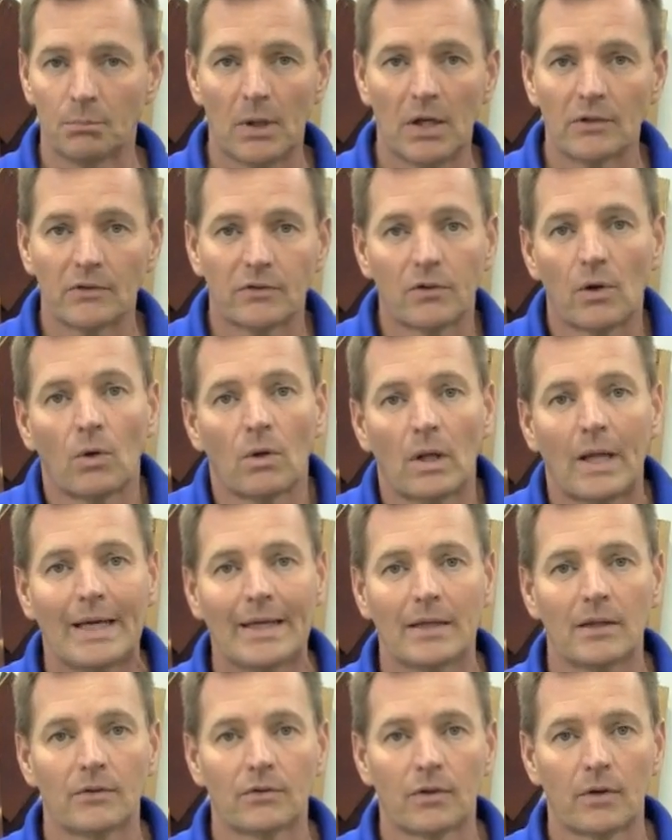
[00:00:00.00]
Bugs don't
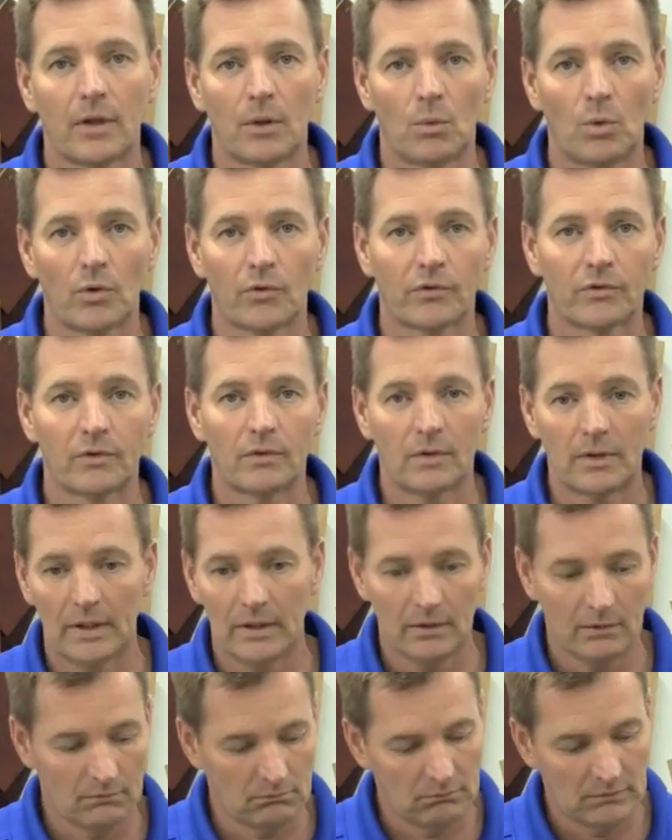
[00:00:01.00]
like it, so
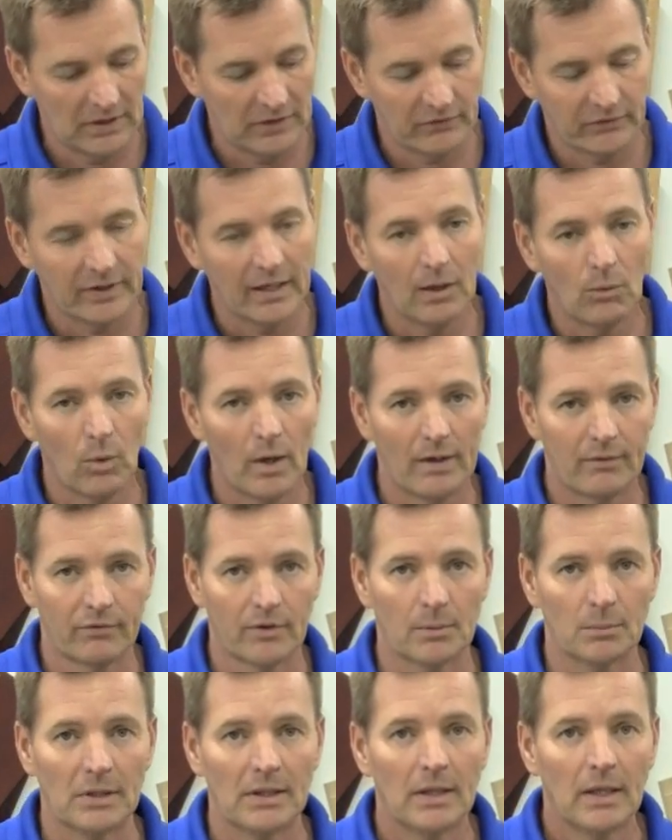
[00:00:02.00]
they stay away
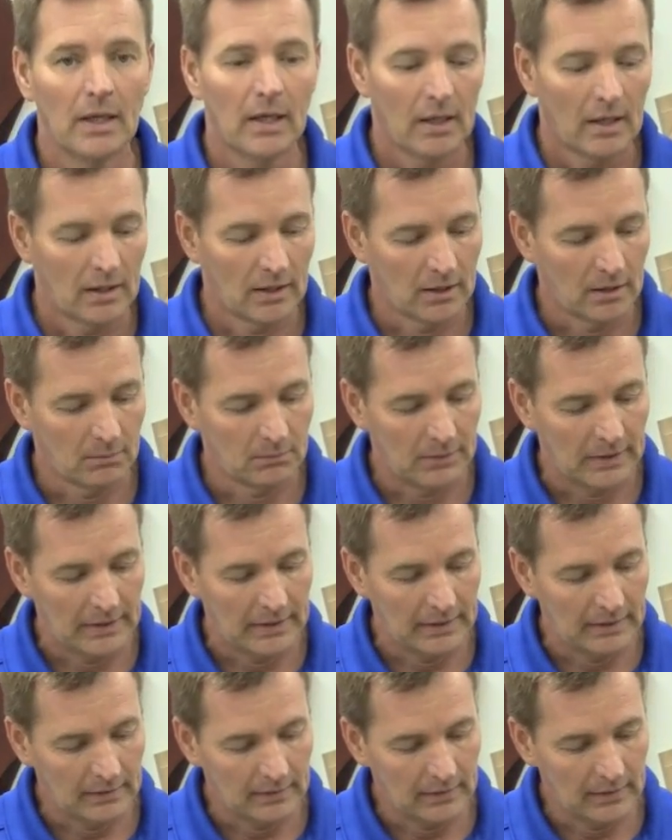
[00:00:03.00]
from
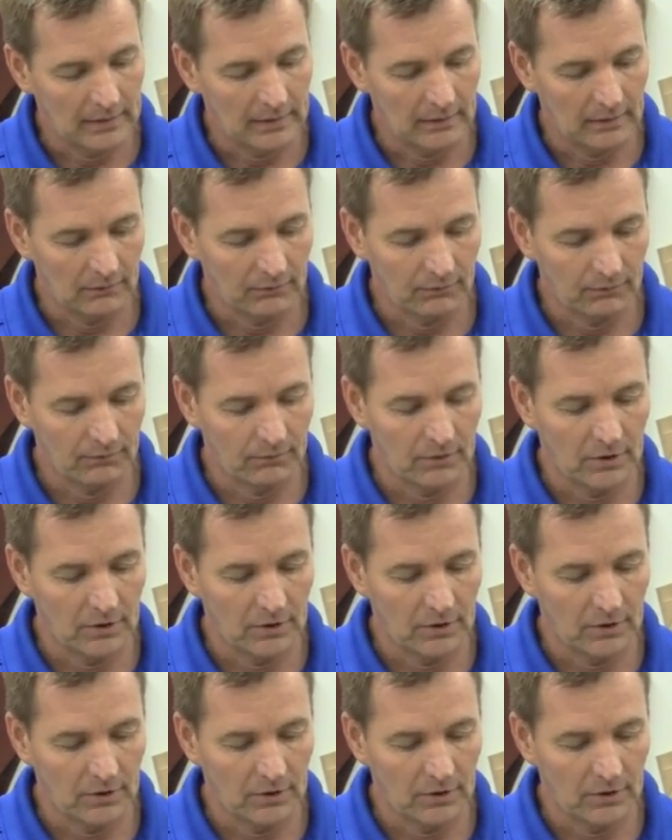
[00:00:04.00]
it.